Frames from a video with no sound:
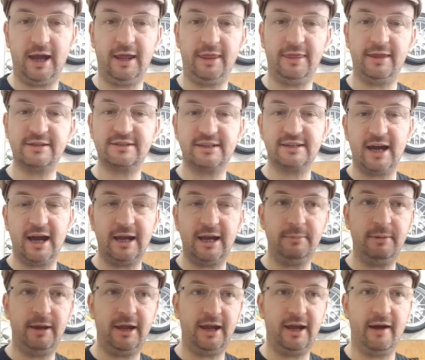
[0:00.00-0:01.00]
this
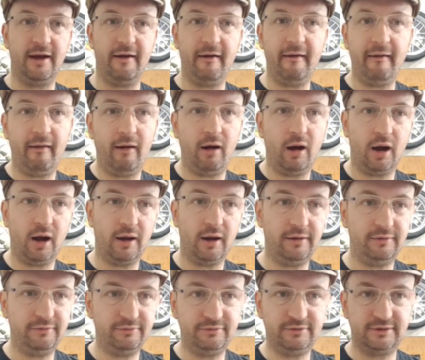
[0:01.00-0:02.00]
game here
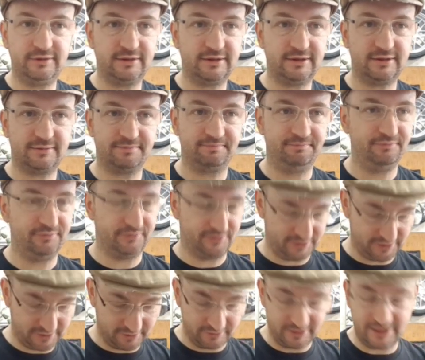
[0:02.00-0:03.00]
I've
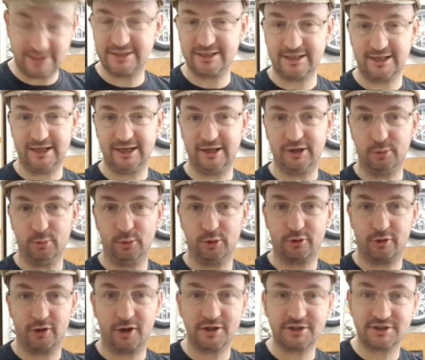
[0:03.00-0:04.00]
recently come
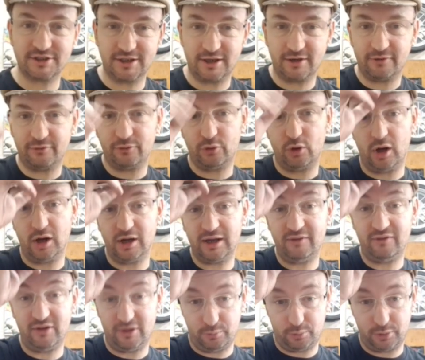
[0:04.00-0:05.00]
across and I thought I'll
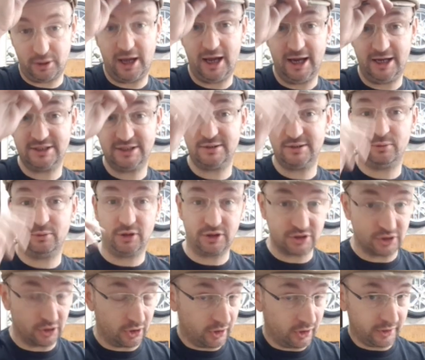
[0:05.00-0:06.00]
give it a play, see what
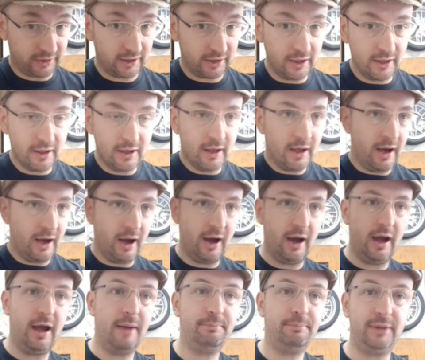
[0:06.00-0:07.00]
it's like.
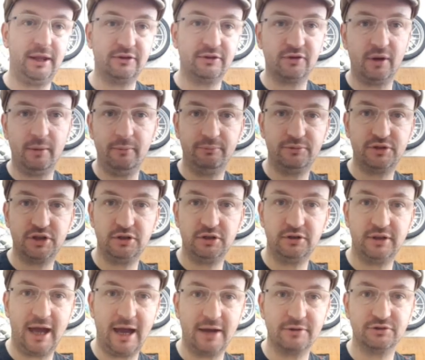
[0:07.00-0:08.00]
It's from
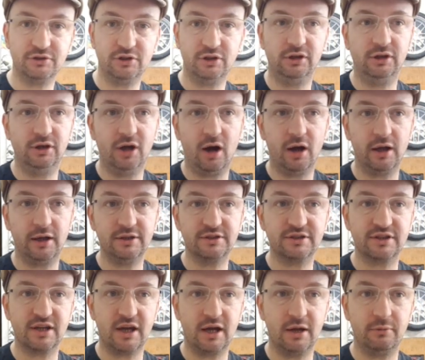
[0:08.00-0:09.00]
2009,
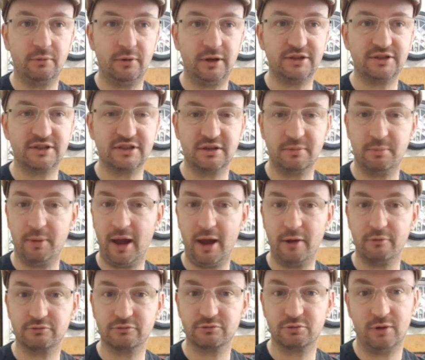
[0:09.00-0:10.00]
so it's
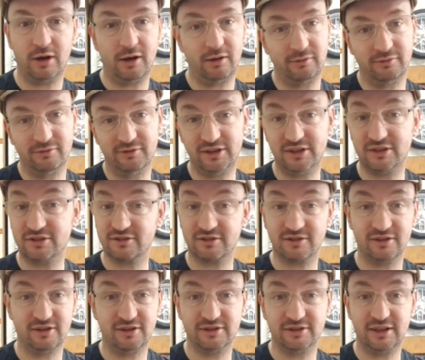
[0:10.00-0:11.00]
about, well,
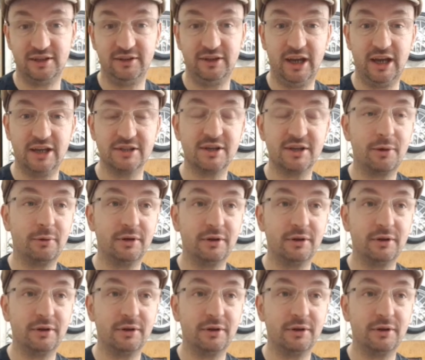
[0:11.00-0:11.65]
13 years old,